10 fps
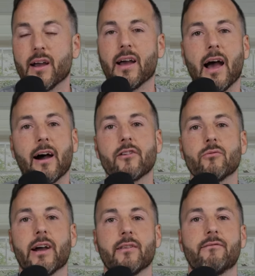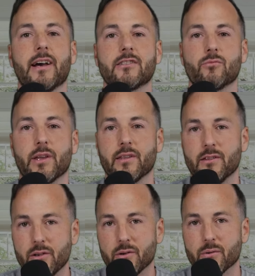How do I invest with
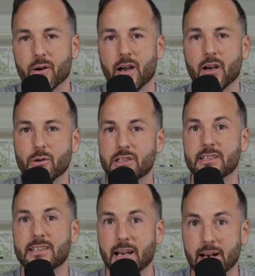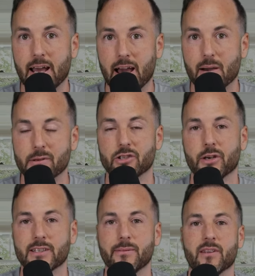you? Which is gonna happen,
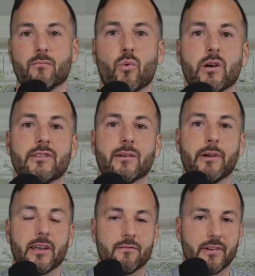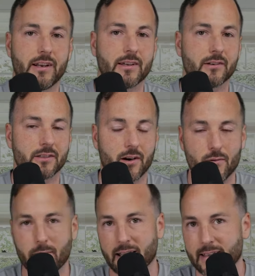trust me. The more you start making videos, oh
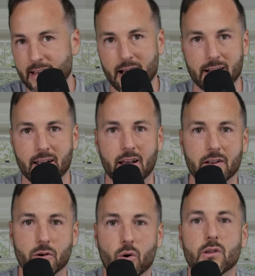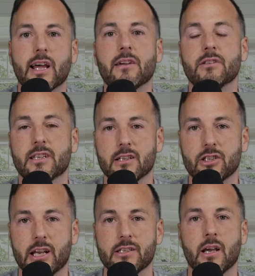my God, your whole life is gonna
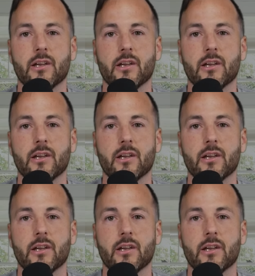change.